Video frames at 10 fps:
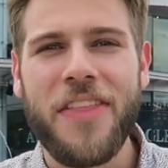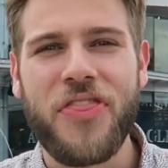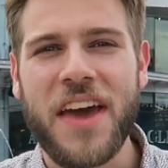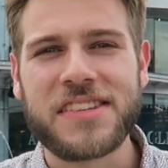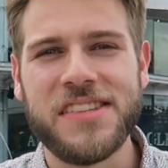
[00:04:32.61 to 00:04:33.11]
right,
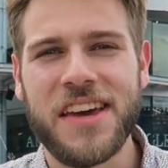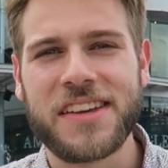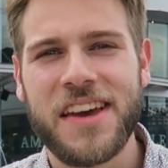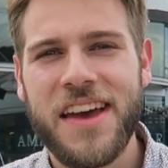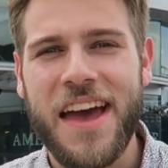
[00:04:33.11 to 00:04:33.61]
thanks
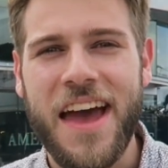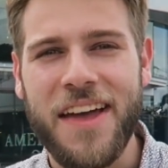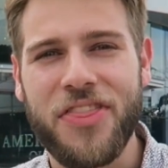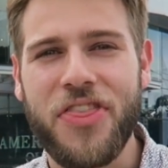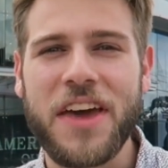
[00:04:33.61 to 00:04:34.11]
Nick,
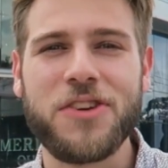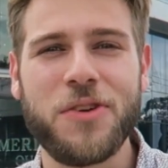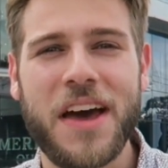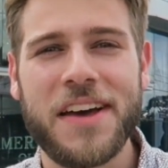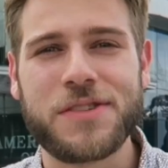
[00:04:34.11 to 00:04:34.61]
and thank
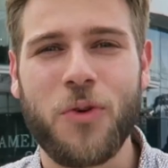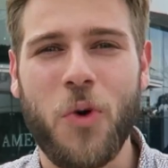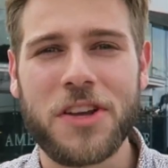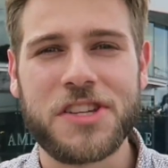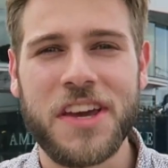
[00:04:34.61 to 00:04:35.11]
you guys for
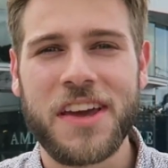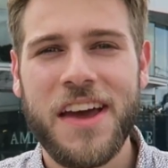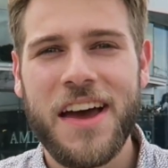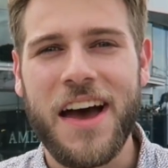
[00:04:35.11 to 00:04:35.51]
watching.